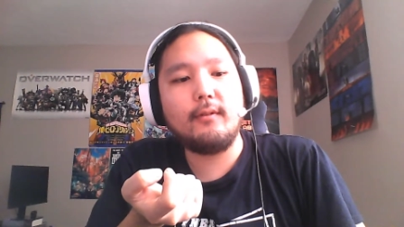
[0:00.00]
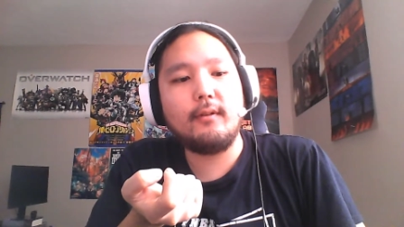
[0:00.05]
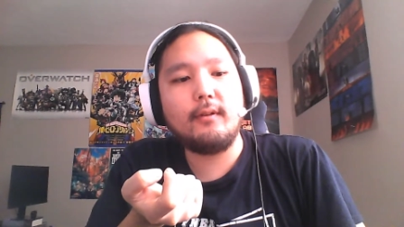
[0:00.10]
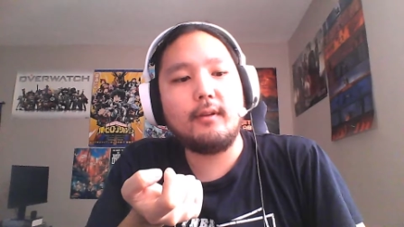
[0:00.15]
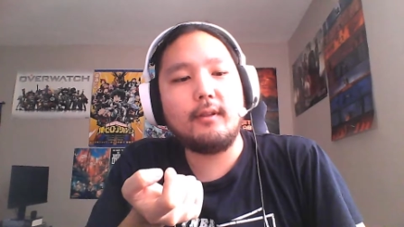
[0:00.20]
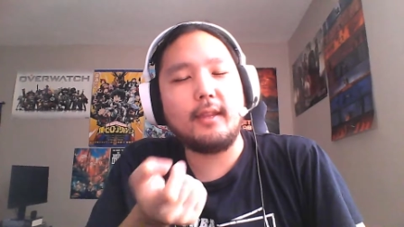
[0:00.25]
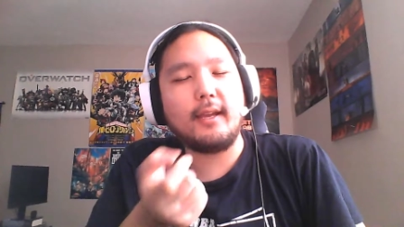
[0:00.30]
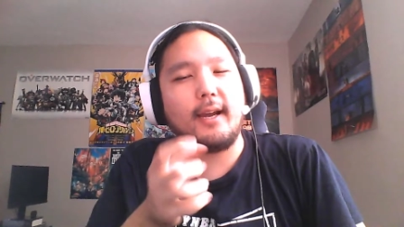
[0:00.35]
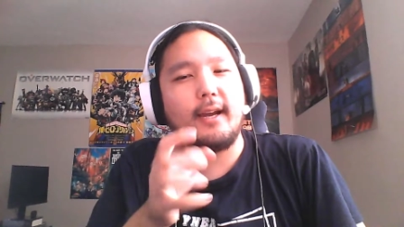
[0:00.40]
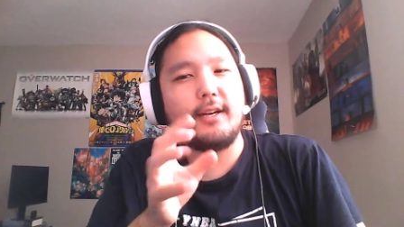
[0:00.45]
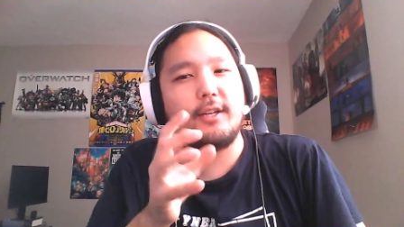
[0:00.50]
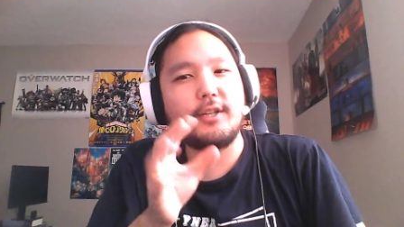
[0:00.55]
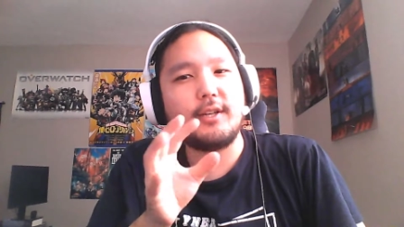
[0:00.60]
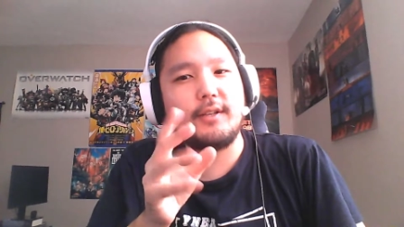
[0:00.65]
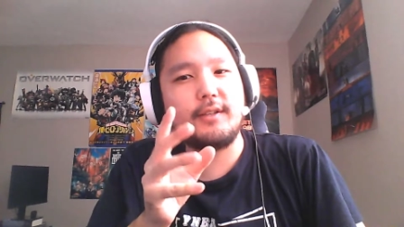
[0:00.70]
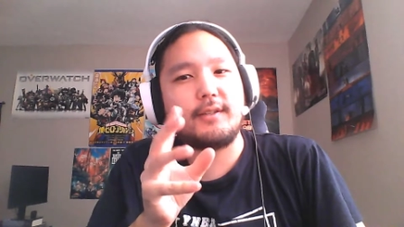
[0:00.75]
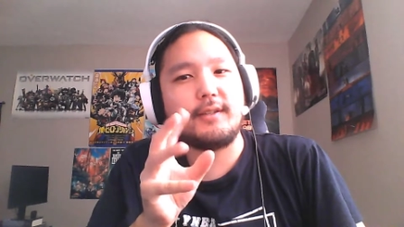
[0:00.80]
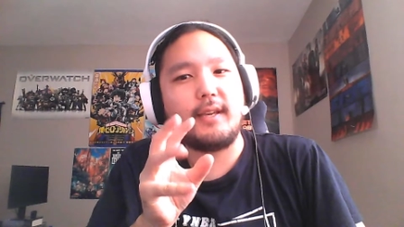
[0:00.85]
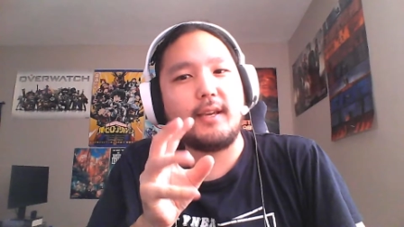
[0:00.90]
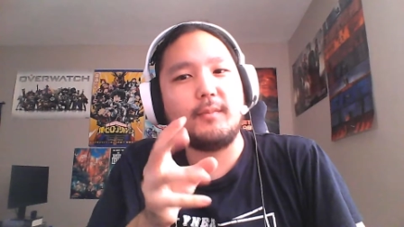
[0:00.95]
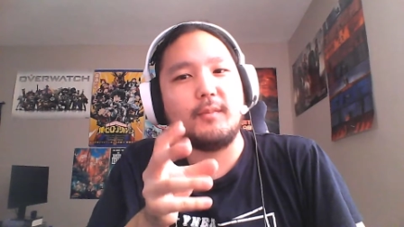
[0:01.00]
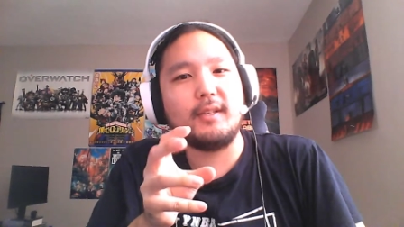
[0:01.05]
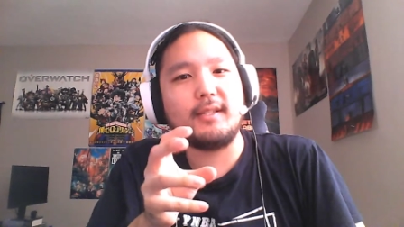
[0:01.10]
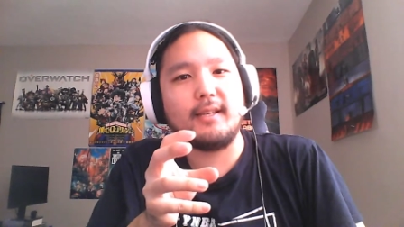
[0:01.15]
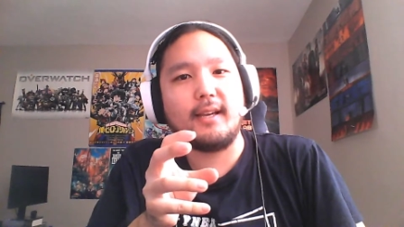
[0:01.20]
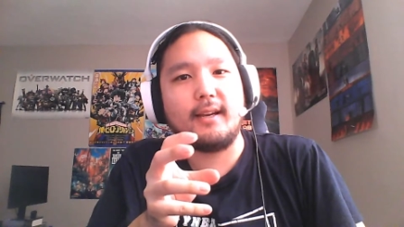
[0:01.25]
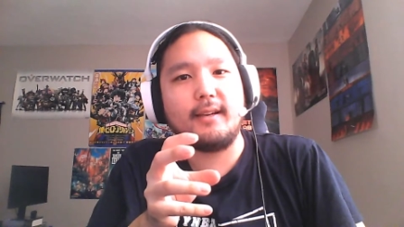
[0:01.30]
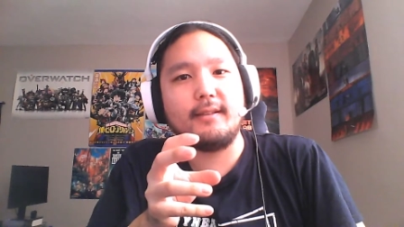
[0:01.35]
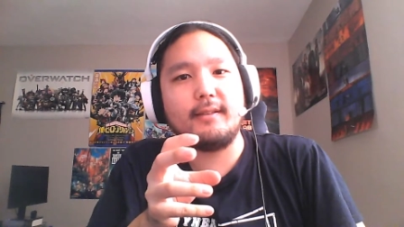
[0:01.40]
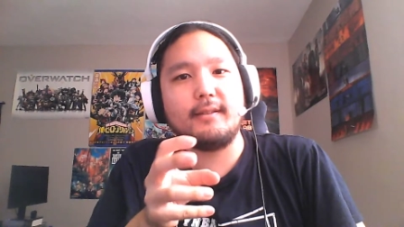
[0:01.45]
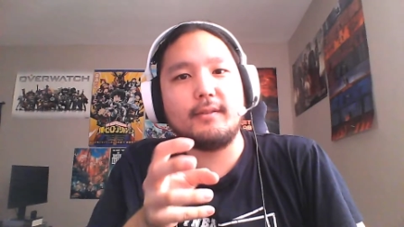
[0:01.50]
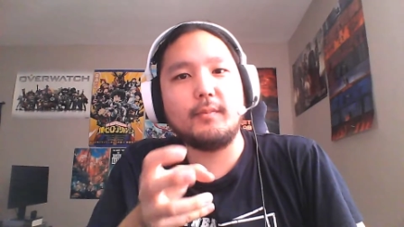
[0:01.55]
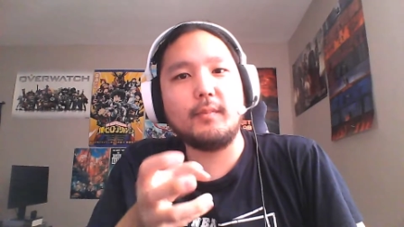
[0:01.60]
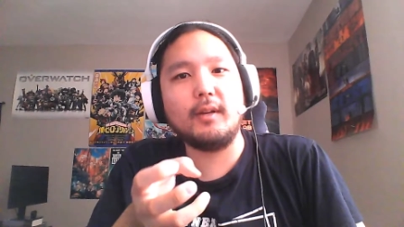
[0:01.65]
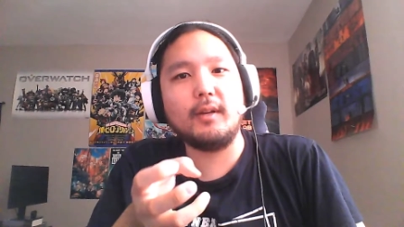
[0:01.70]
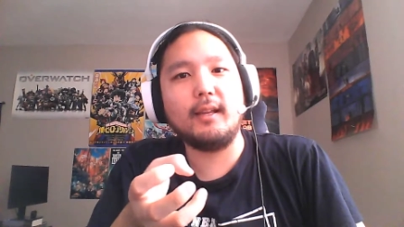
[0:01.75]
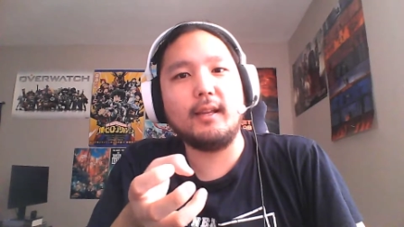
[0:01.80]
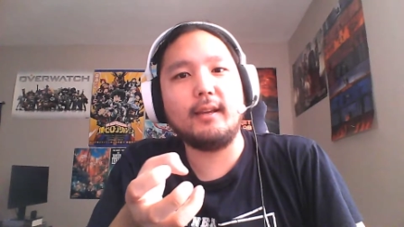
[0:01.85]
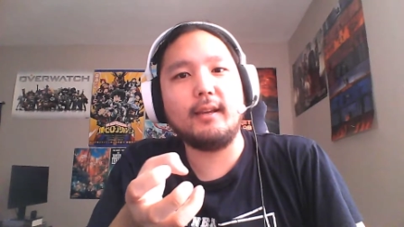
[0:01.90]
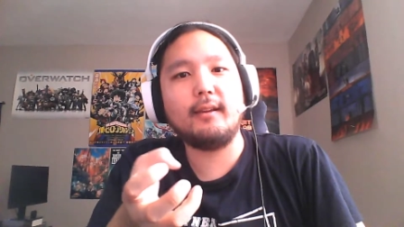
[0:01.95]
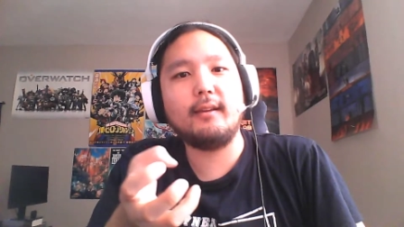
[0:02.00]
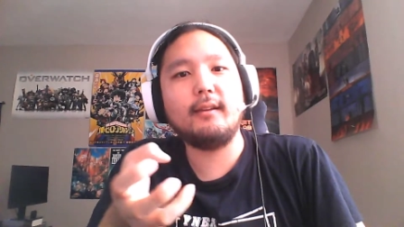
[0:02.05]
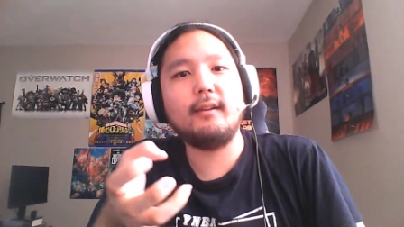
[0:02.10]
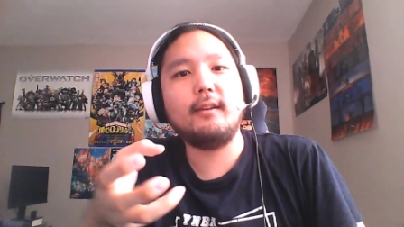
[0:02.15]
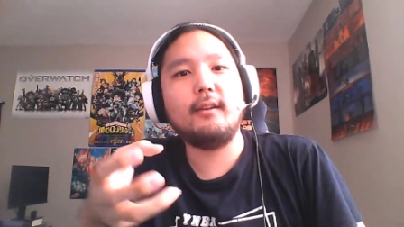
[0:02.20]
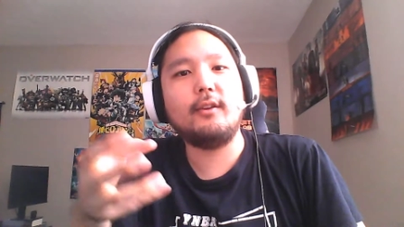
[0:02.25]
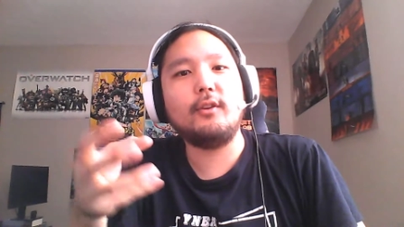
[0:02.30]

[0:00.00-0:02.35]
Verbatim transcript: they kind of share the same designs, but like